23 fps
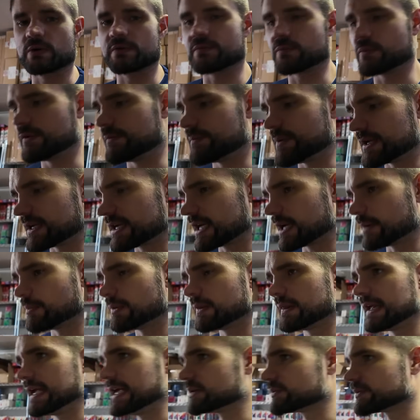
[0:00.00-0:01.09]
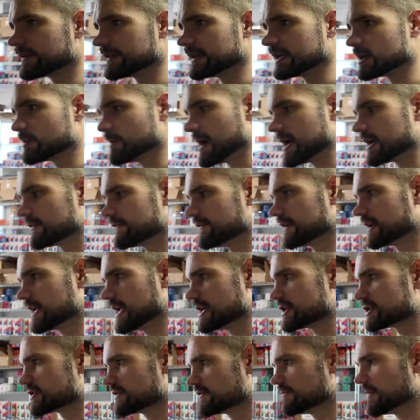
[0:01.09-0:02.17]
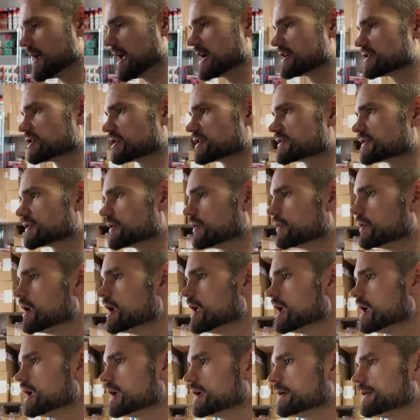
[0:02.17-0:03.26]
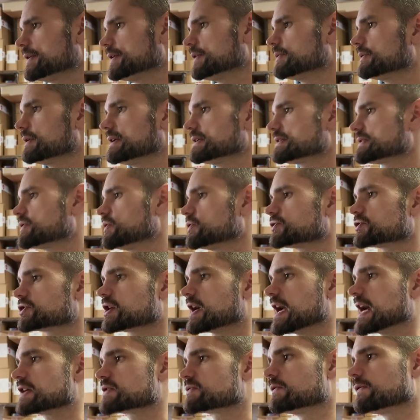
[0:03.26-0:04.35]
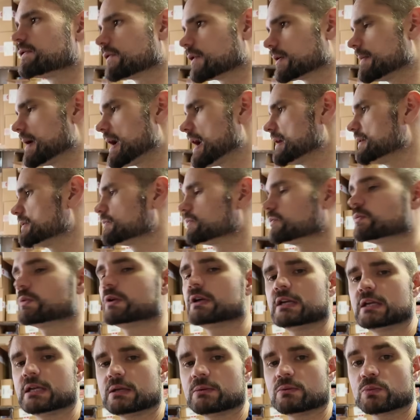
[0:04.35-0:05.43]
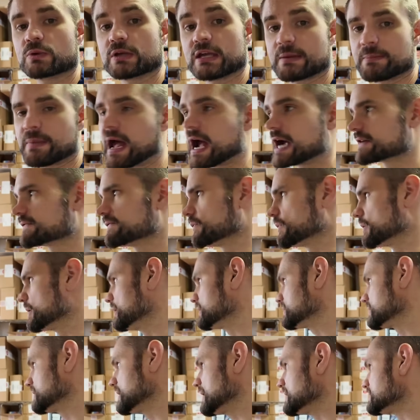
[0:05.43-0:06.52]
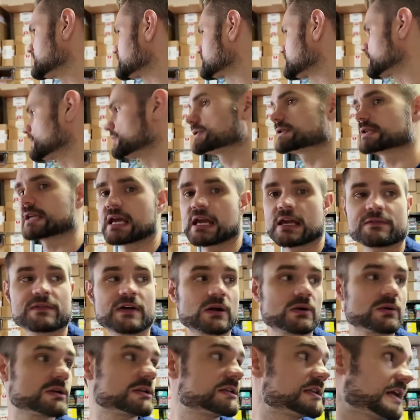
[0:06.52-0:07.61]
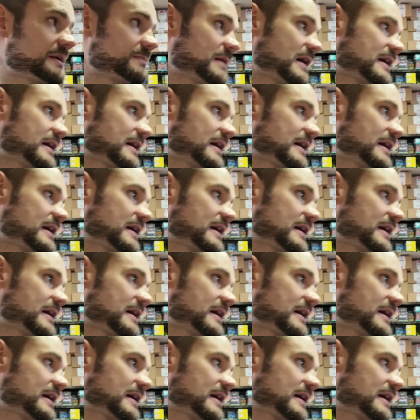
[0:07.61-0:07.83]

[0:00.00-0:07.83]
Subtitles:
we've been kind of plagued with the commanderification of Magic. So, it's an ultra casual format. We get packed for it. Tonight's Thursday. If I were to take